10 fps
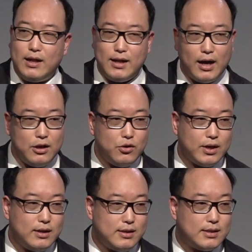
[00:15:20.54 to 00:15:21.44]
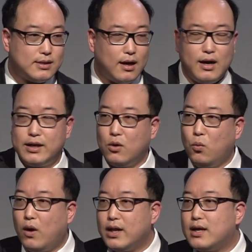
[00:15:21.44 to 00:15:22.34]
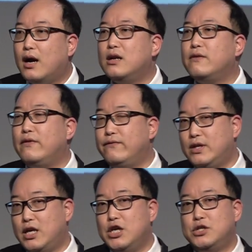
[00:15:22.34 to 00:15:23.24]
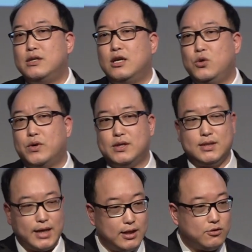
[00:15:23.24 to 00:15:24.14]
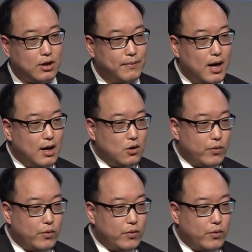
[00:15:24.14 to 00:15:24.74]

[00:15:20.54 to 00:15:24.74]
and then you can decide what kind of invitation that you want to send to them.